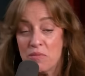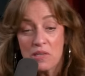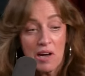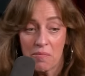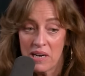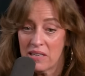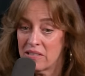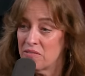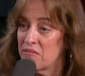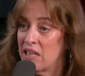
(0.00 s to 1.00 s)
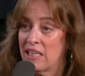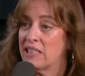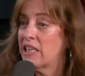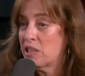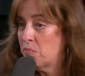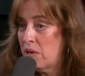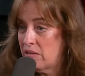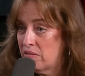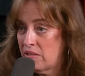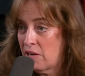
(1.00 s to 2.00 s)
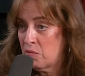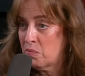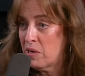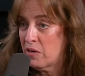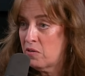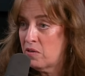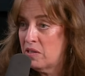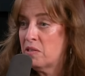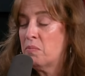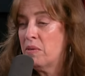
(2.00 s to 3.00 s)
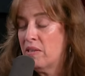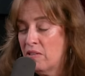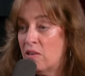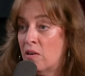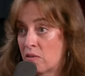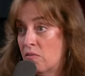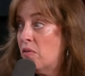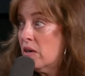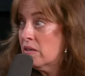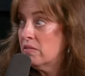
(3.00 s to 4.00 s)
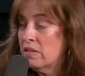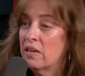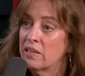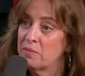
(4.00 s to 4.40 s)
was coming out here for like six months. That was my goal. And it's been a long fucking time.